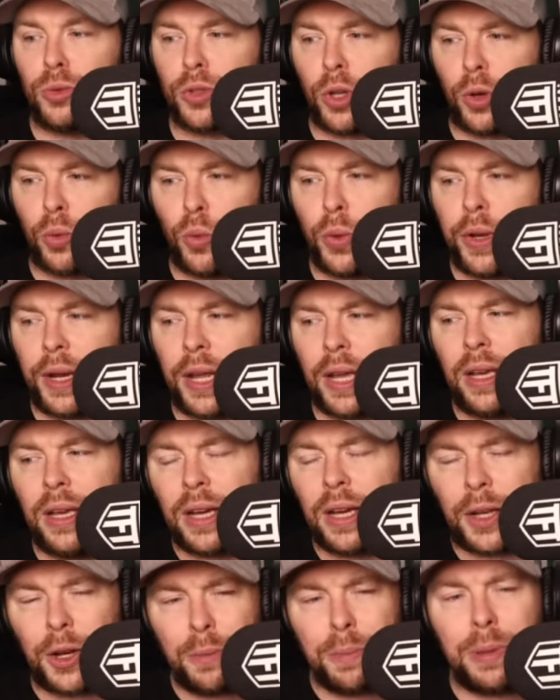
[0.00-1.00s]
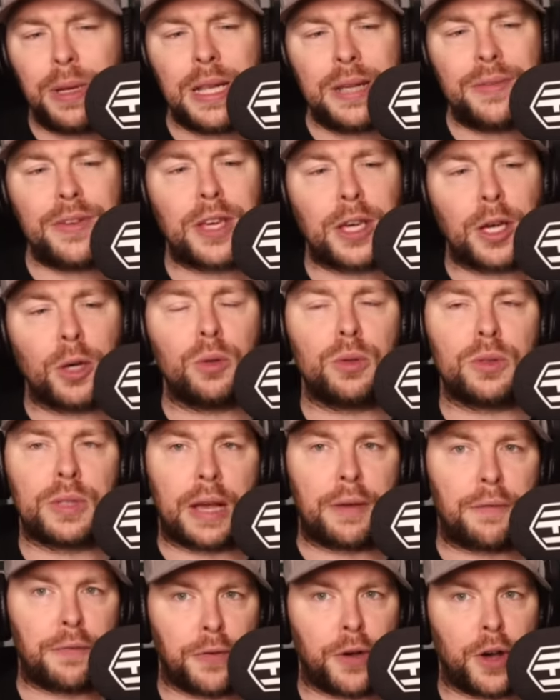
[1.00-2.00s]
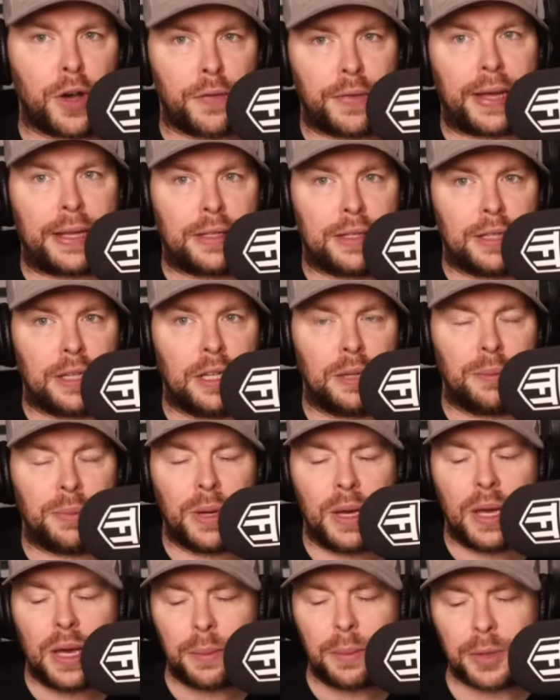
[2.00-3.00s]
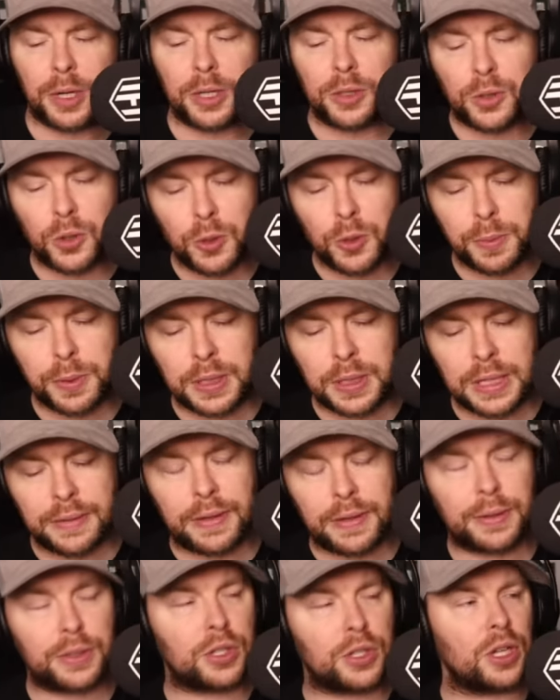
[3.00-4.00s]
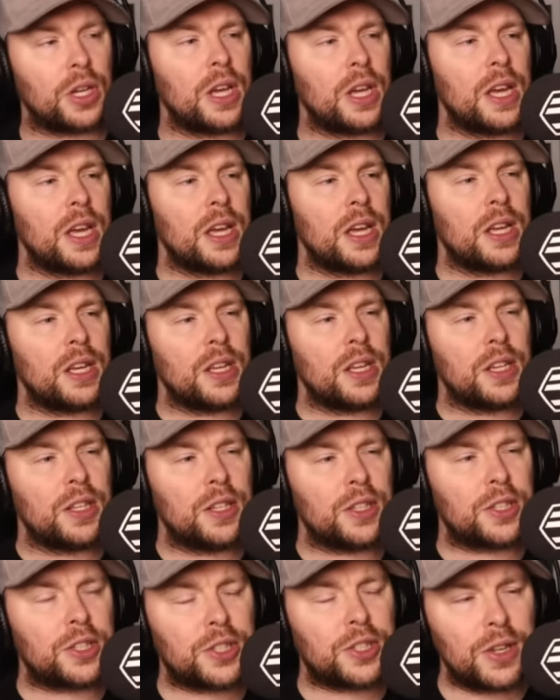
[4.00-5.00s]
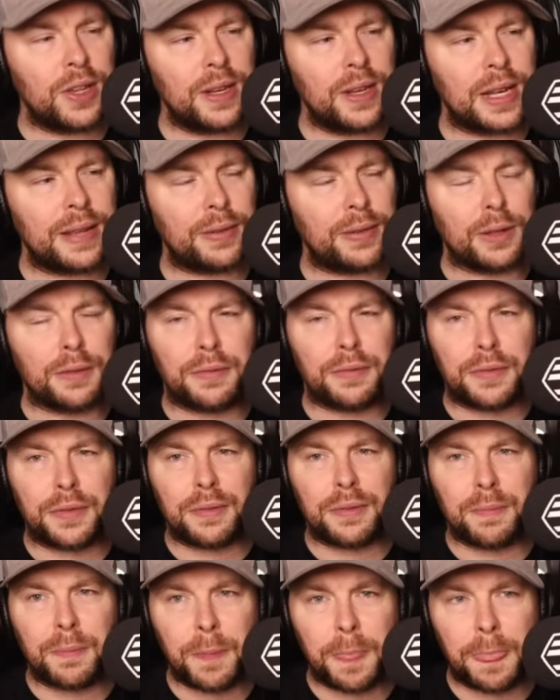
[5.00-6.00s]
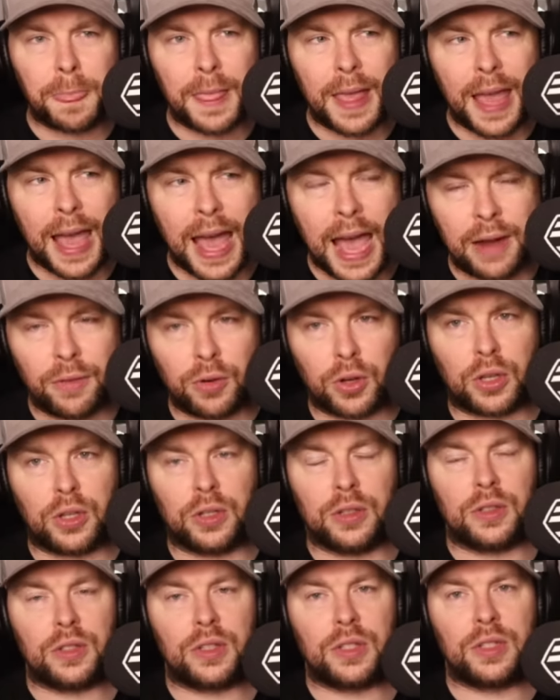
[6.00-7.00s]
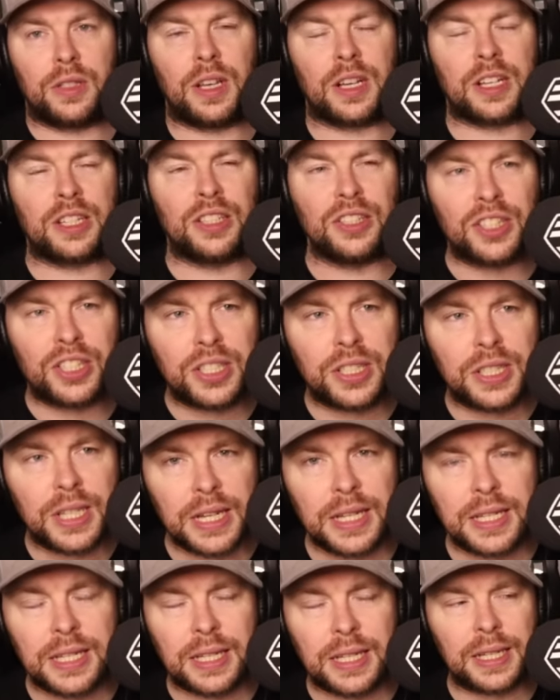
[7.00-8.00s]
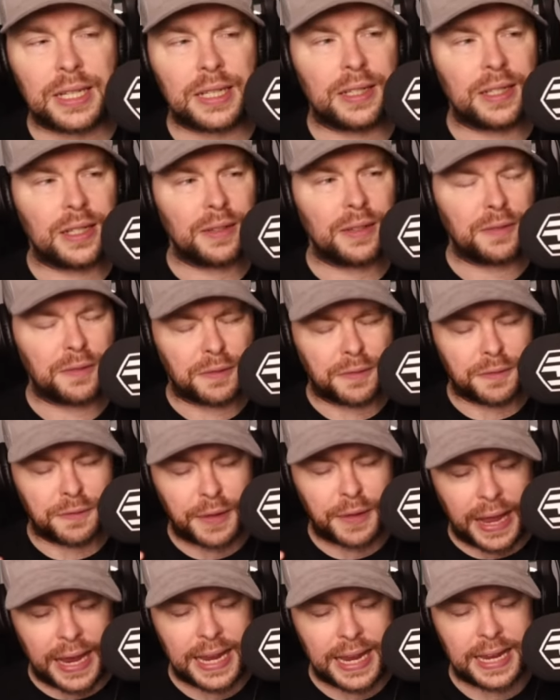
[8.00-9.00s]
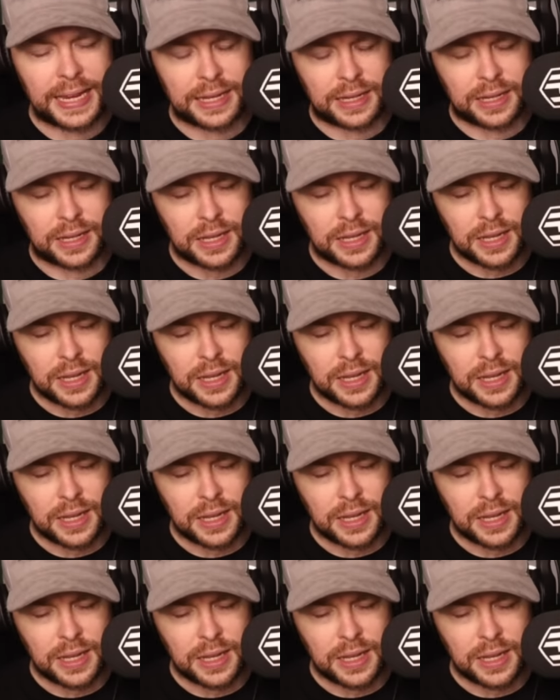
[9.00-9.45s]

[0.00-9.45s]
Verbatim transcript: don't win it. I don't believe it goes that far, that deep. But I do believe there is a certain level of arrogance, a conceited, vain,